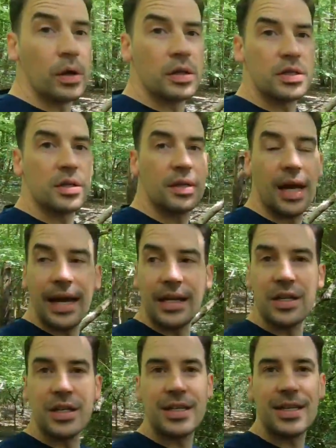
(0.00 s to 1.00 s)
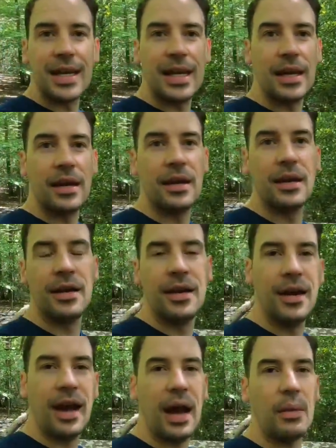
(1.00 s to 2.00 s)
woods and just see
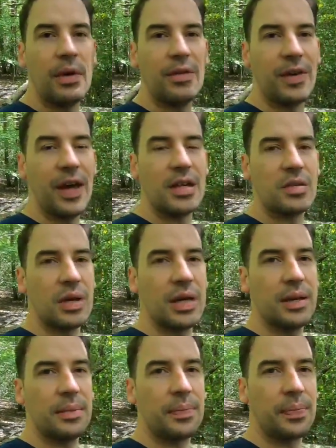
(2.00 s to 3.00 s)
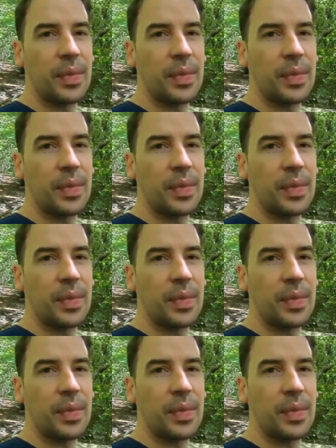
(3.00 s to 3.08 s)
how it fares, really.